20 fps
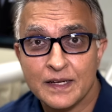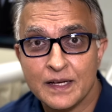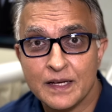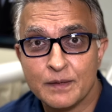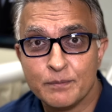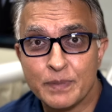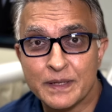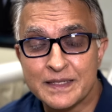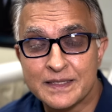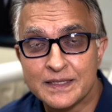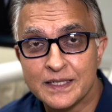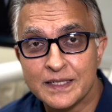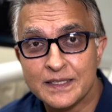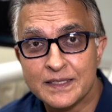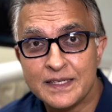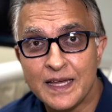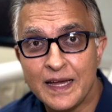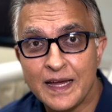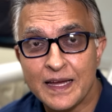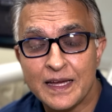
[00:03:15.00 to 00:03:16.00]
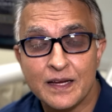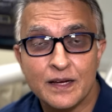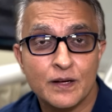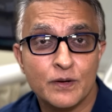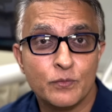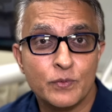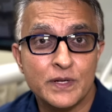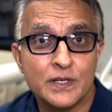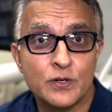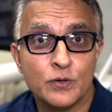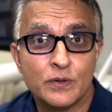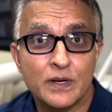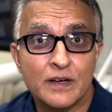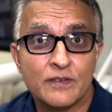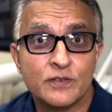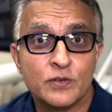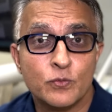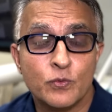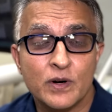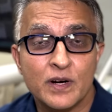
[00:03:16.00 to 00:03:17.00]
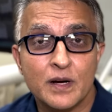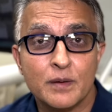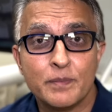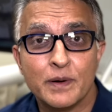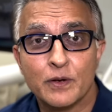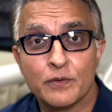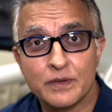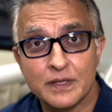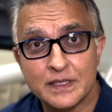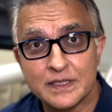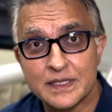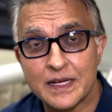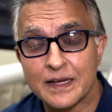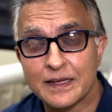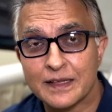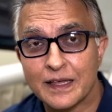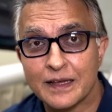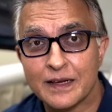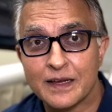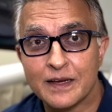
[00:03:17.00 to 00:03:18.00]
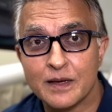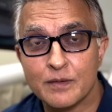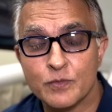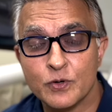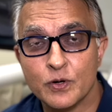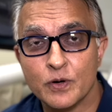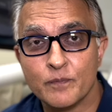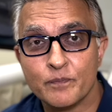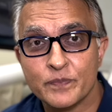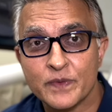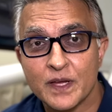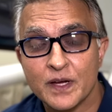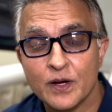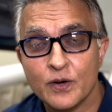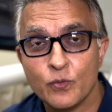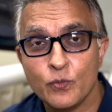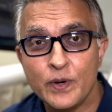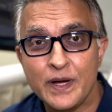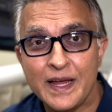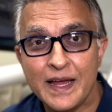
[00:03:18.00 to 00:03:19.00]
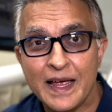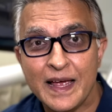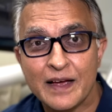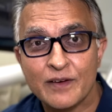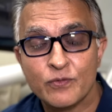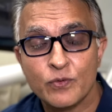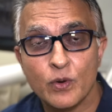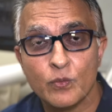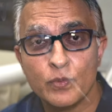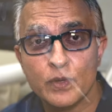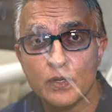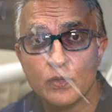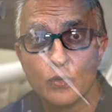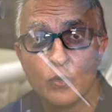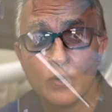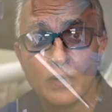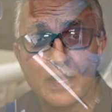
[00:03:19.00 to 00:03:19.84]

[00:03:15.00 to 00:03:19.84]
But today, we don't have to worry about things like that anymore. We have what we call